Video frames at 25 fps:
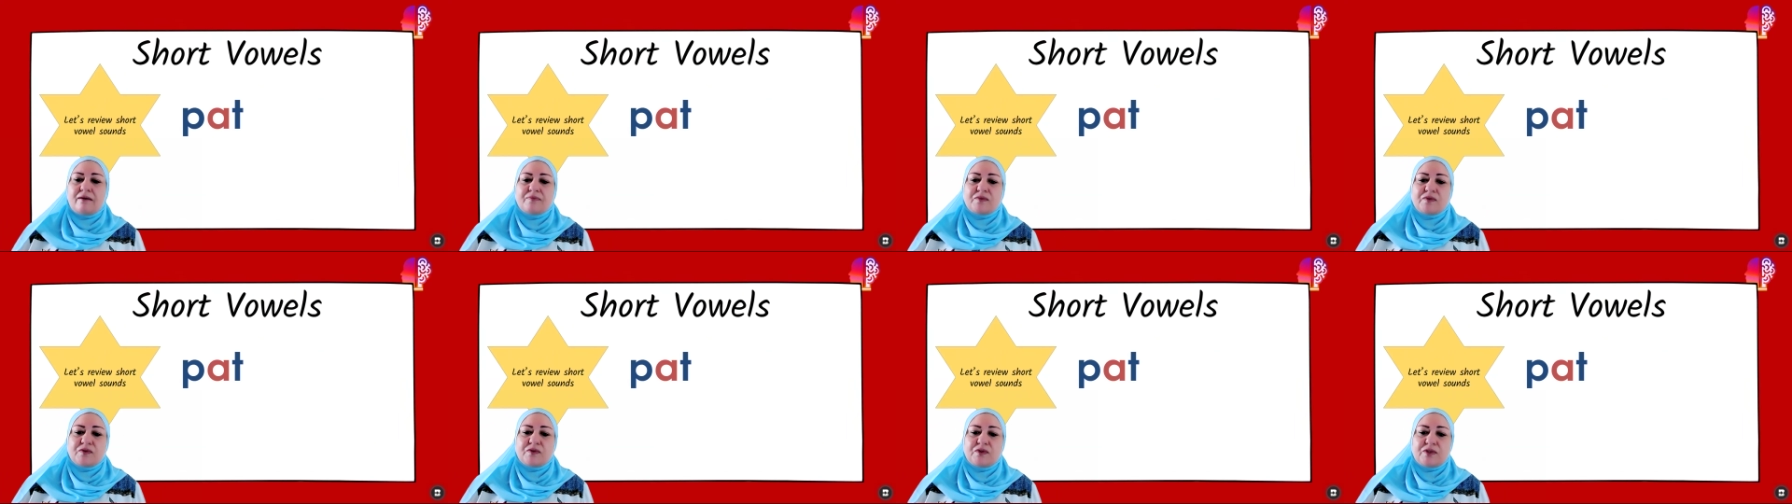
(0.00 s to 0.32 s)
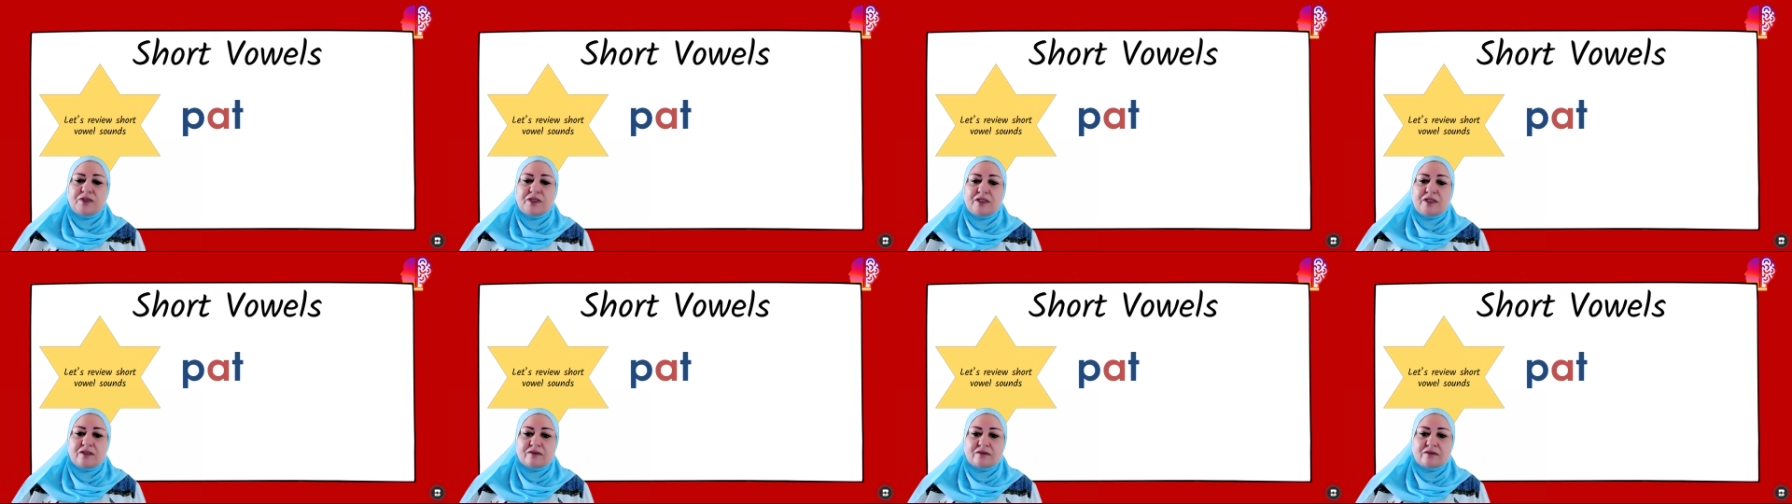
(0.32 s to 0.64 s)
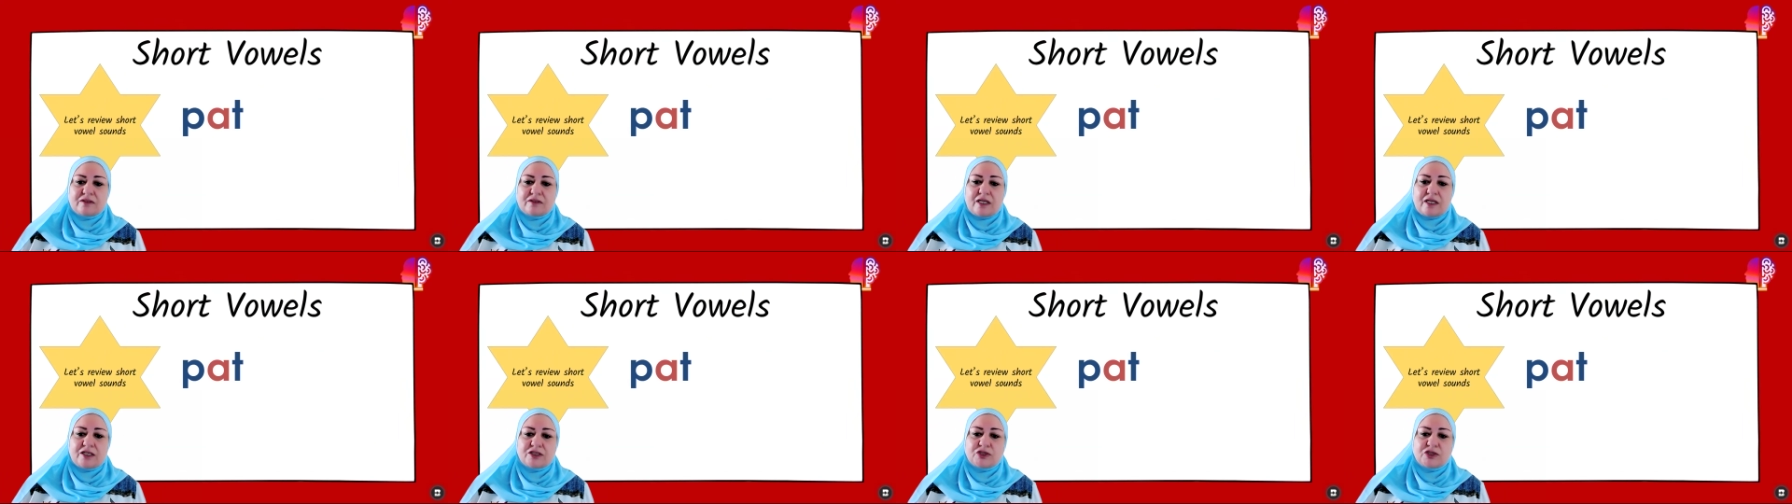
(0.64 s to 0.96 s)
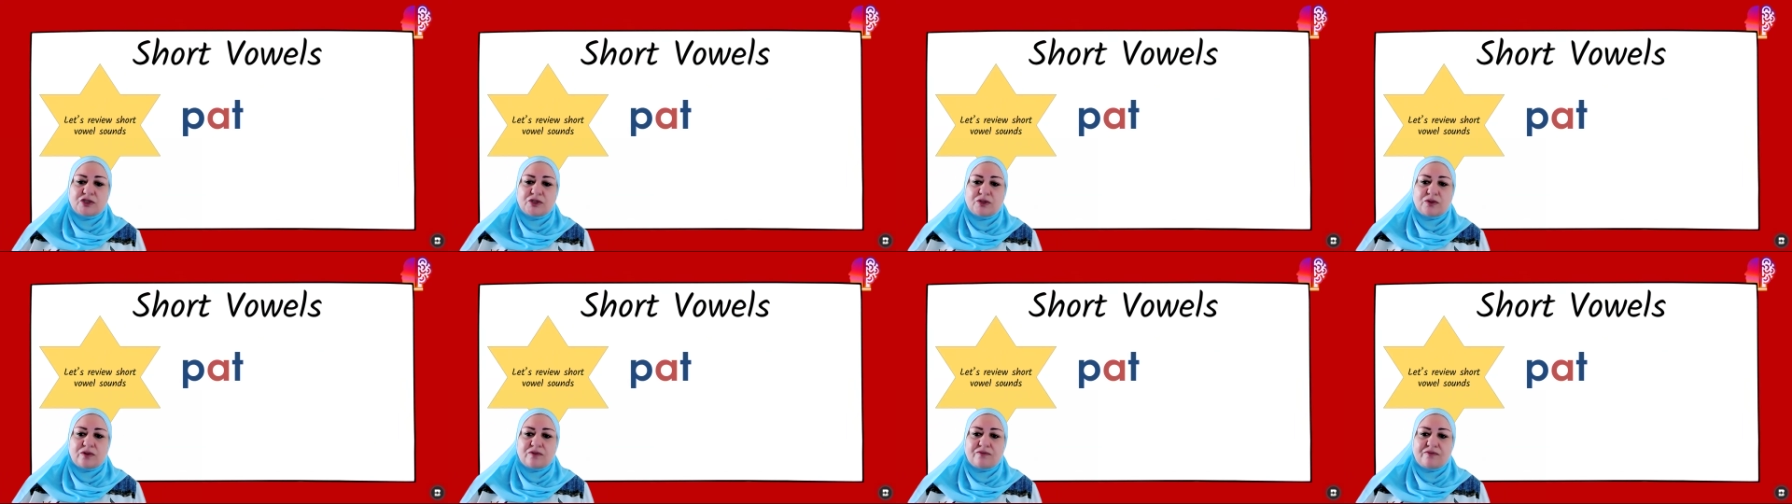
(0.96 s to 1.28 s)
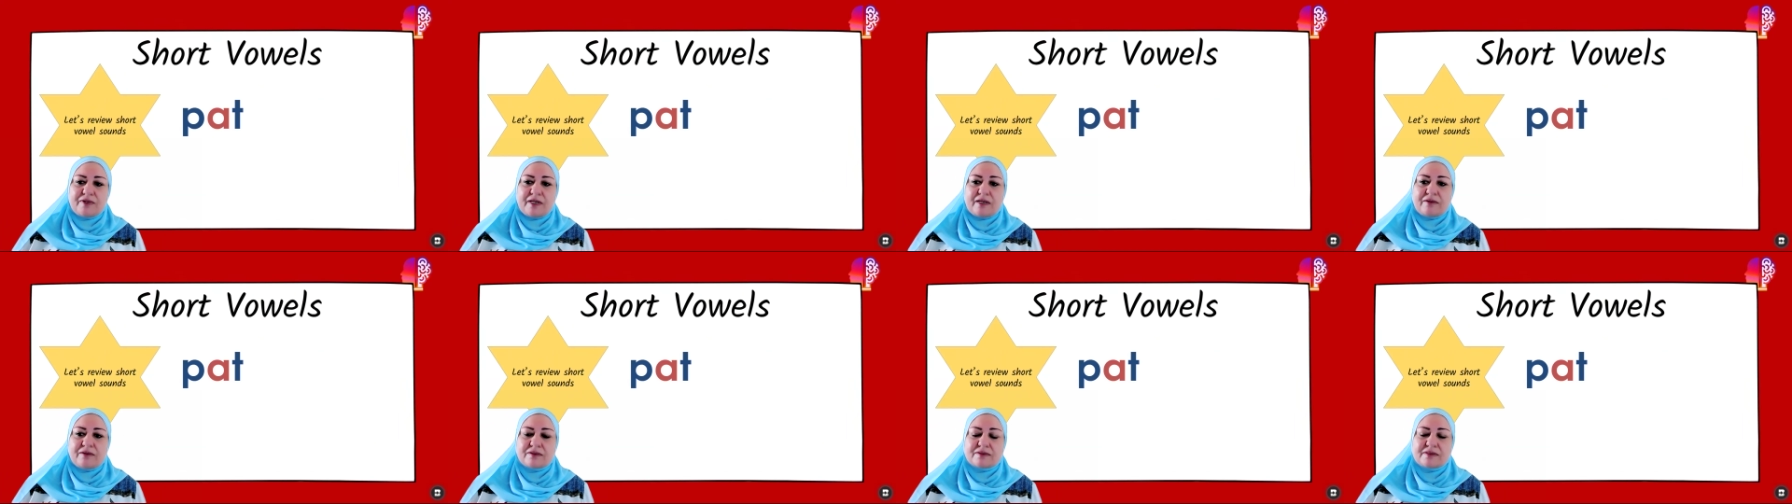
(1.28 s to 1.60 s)
you hear that short
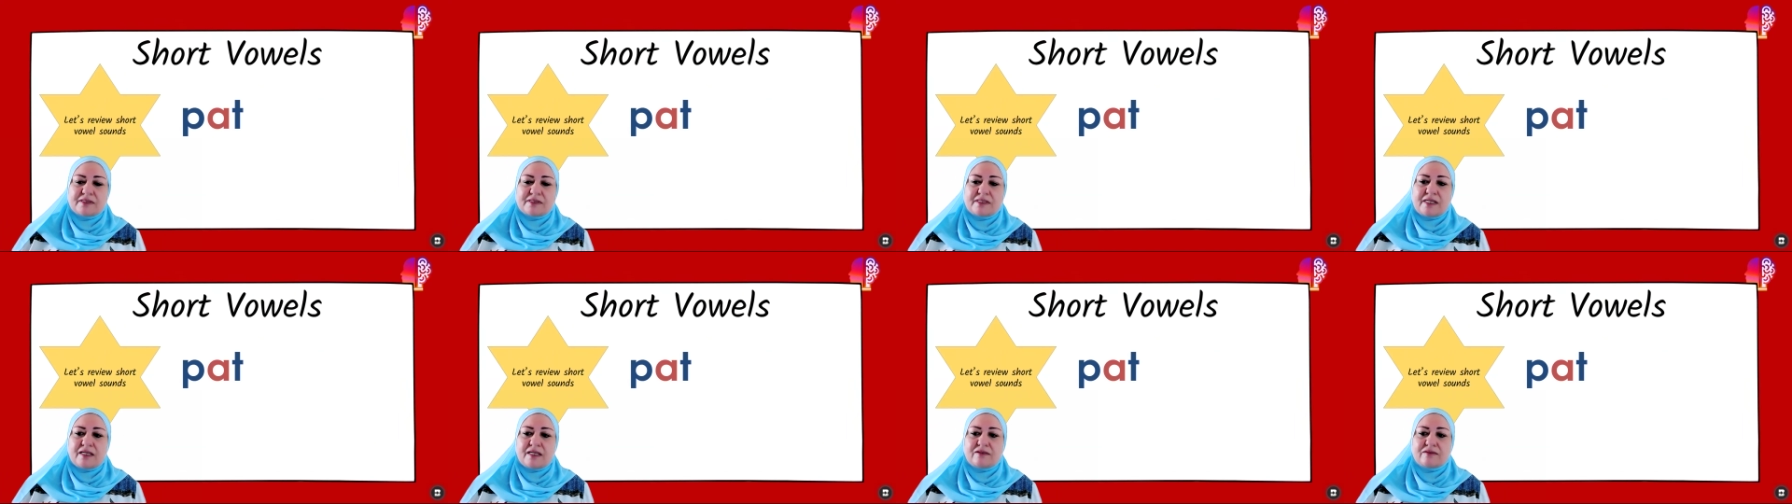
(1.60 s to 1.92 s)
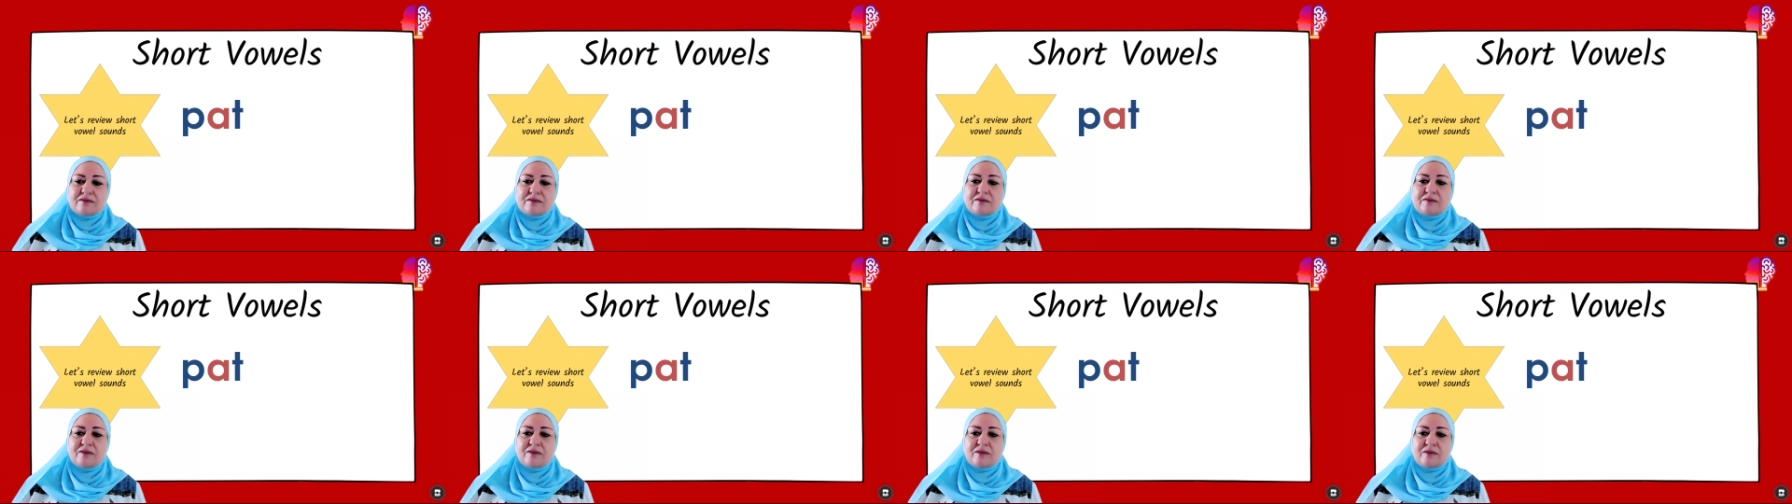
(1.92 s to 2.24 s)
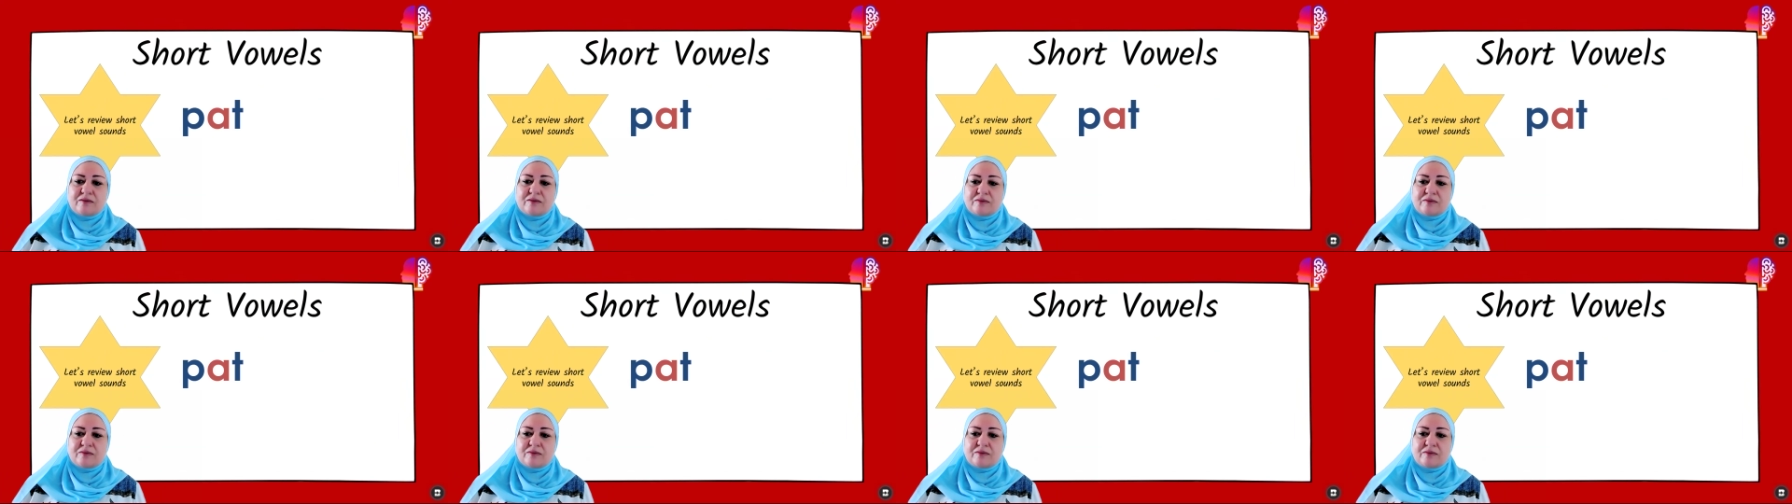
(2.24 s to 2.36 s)
vowel sound